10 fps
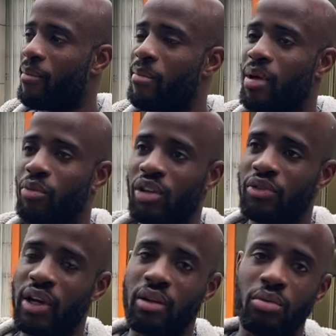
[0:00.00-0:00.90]
my memory is
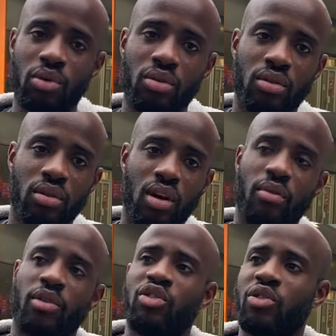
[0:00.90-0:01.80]
fallible. I,
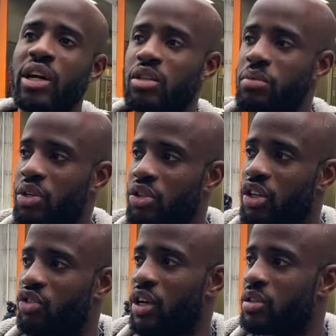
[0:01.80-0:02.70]
I try to be good.
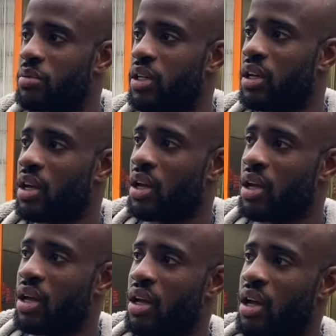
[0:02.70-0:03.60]
I try to be
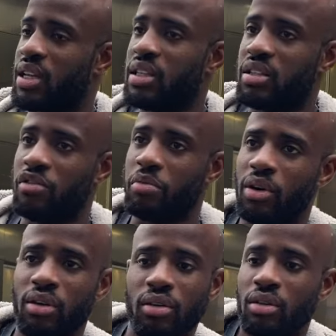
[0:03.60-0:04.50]
attentive,
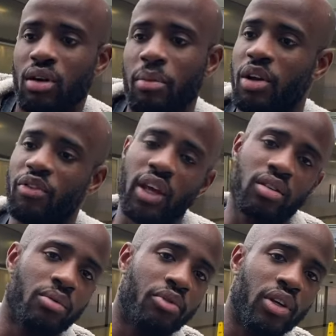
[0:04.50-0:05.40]
but I'm gonna forget
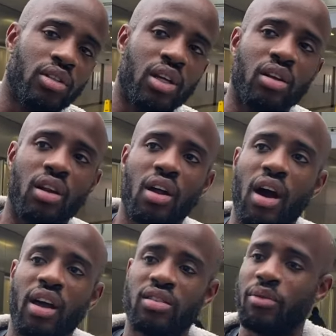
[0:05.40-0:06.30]
some things, and
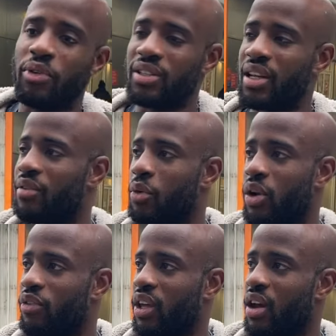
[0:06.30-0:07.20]
some things I never
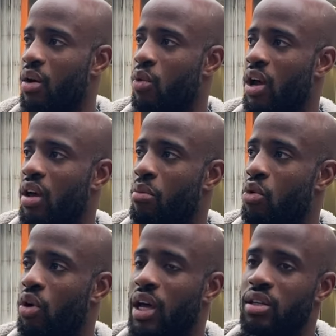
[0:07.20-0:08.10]
want to forget. I want to
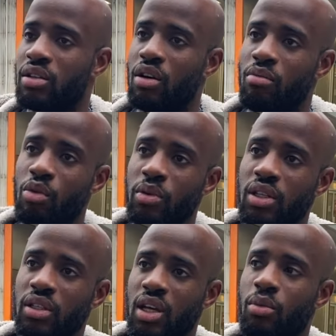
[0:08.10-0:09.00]
immortalize certain moments
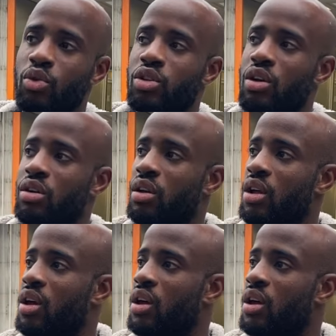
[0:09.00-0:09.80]
in time or certain